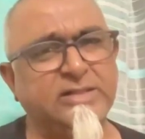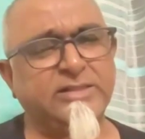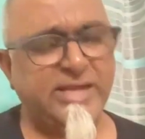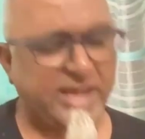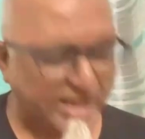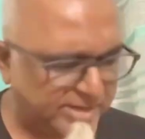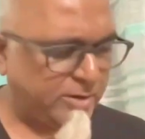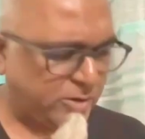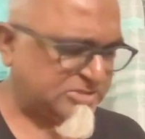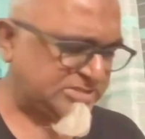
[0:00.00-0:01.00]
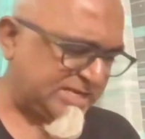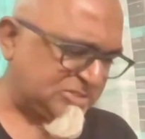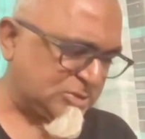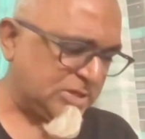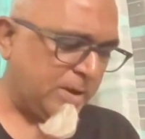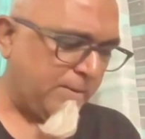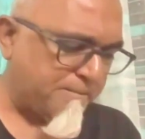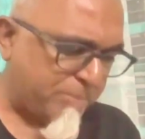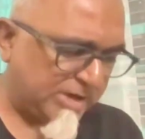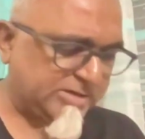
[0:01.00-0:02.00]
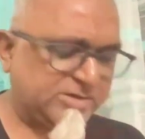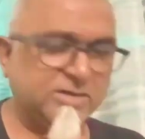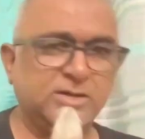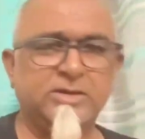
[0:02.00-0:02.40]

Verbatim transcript: till the end, God says. But